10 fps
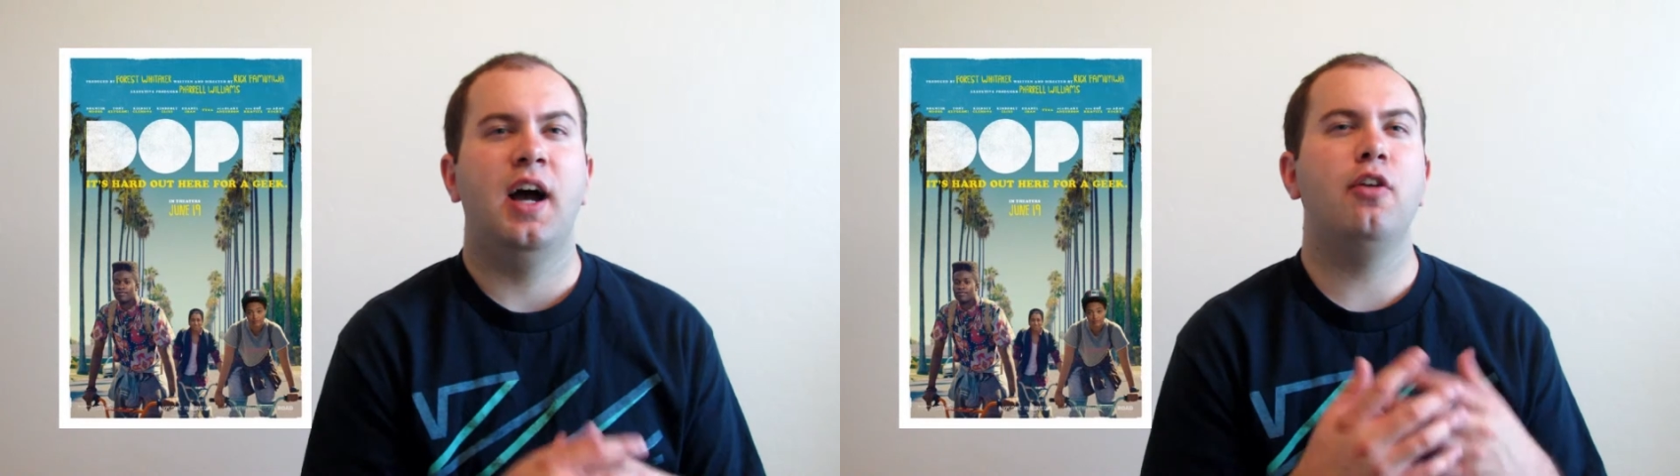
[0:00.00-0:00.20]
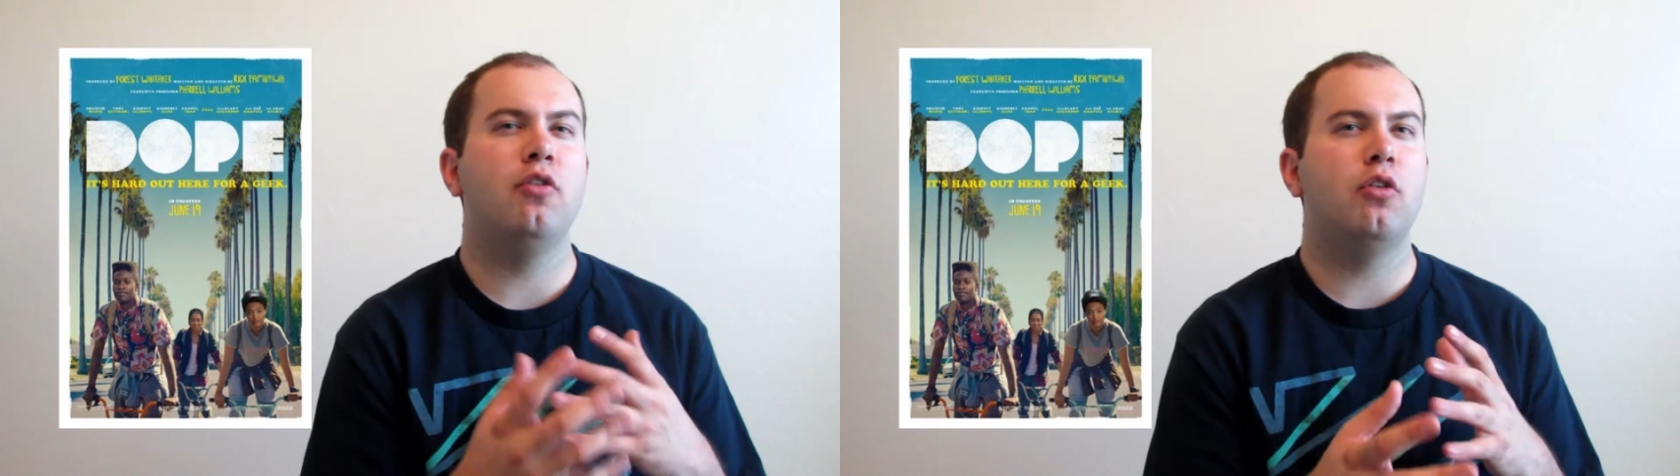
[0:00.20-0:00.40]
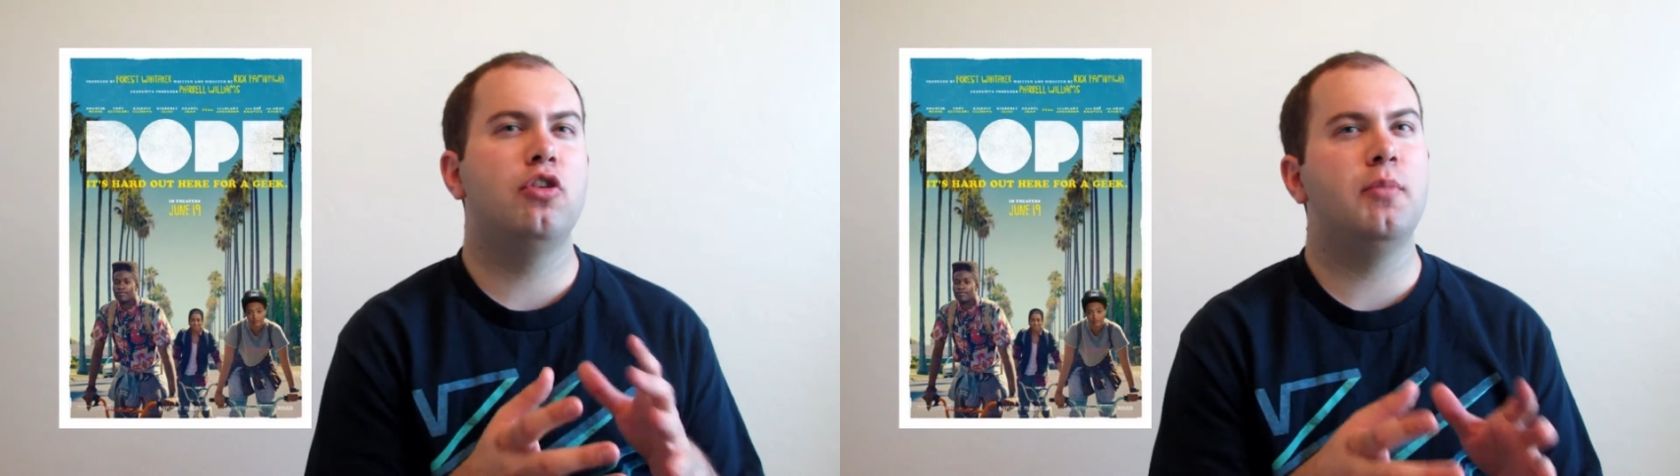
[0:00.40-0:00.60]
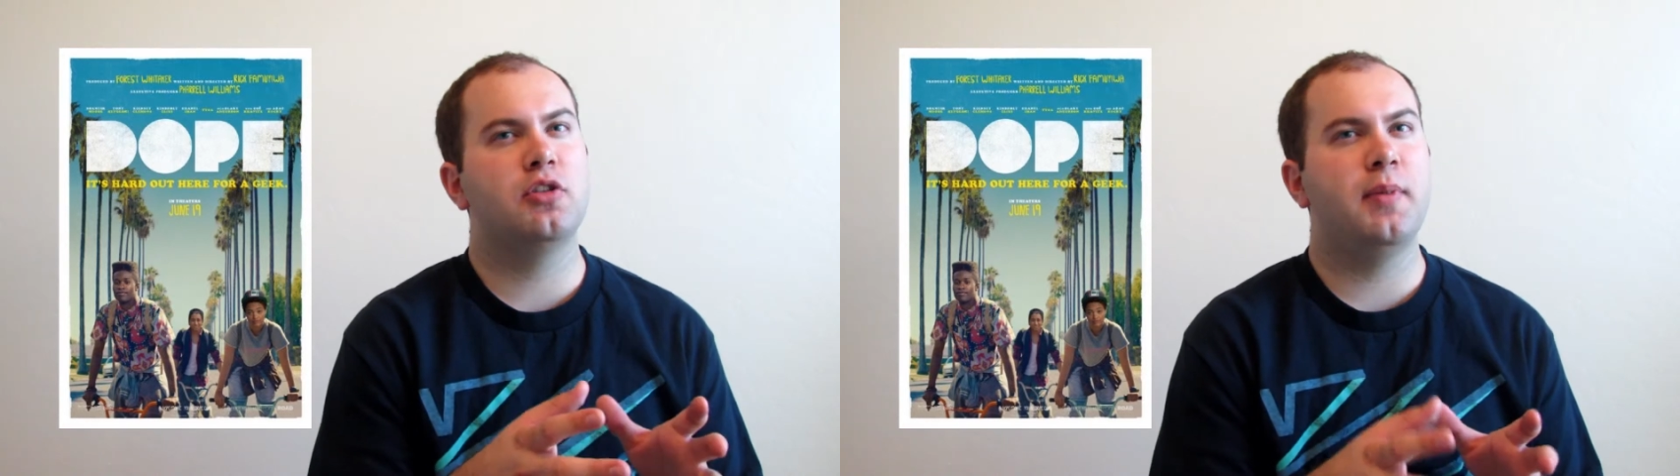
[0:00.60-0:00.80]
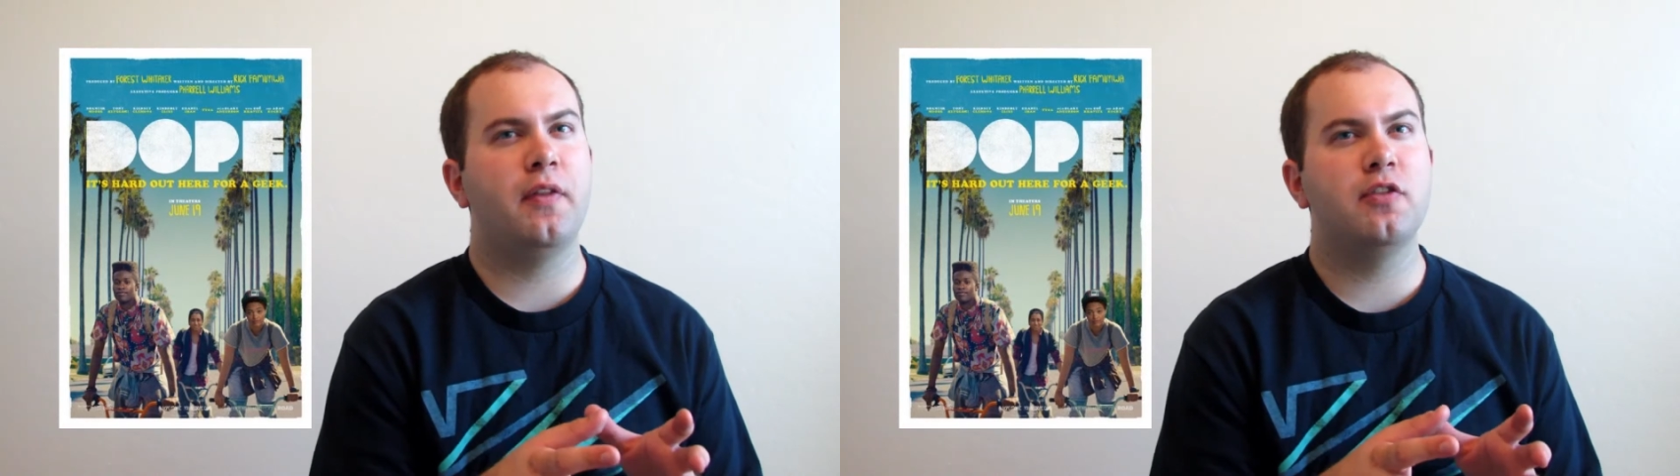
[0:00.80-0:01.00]
I don't know too
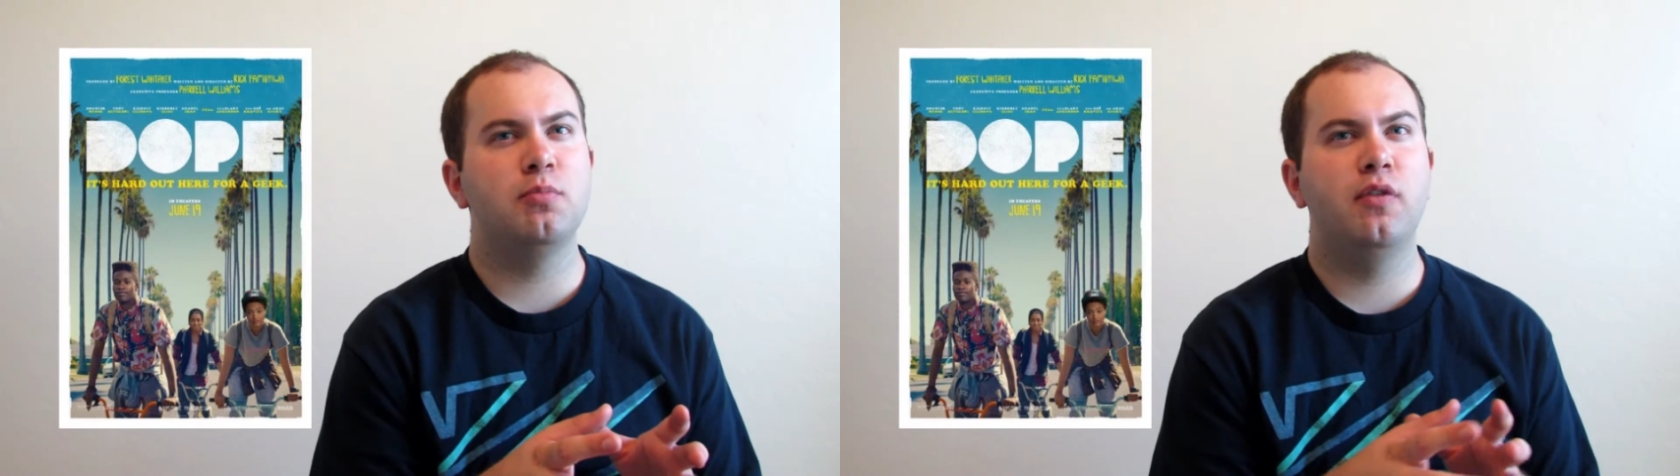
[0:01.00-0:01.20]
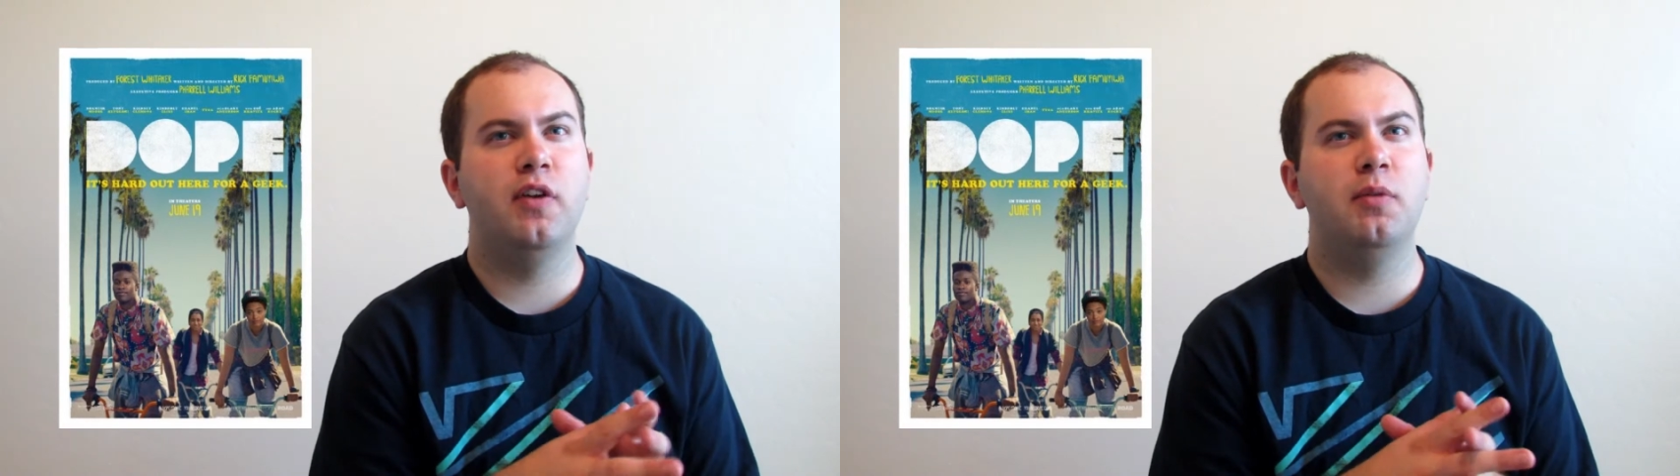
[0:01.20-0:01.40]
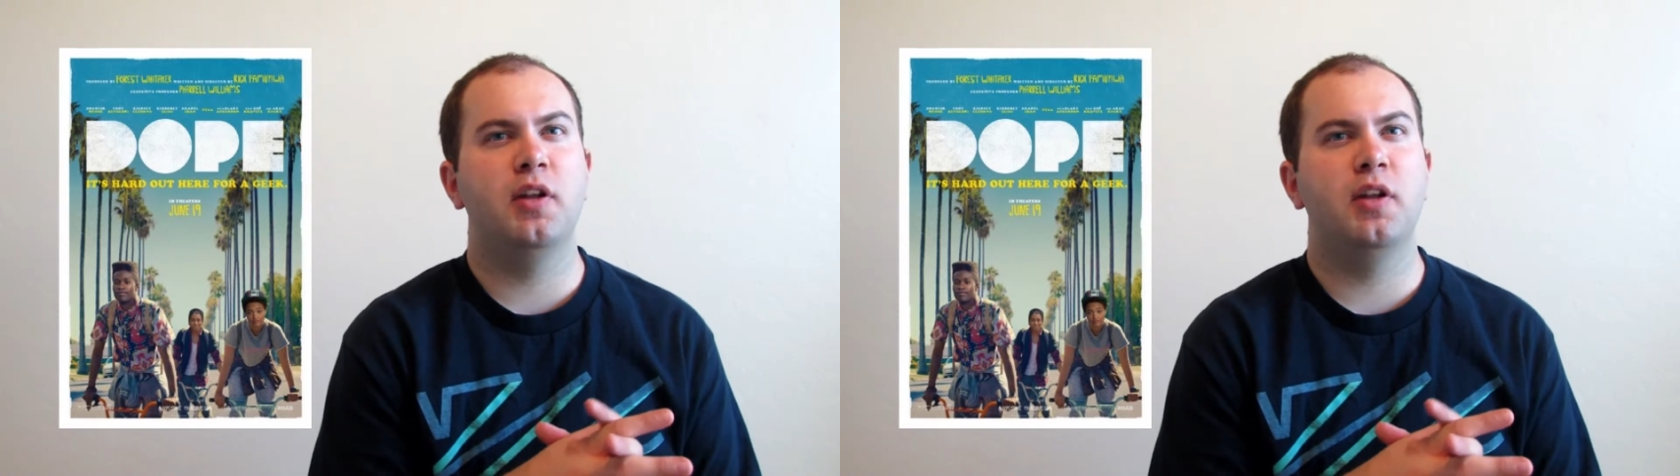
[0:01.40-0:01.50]
much about this movie,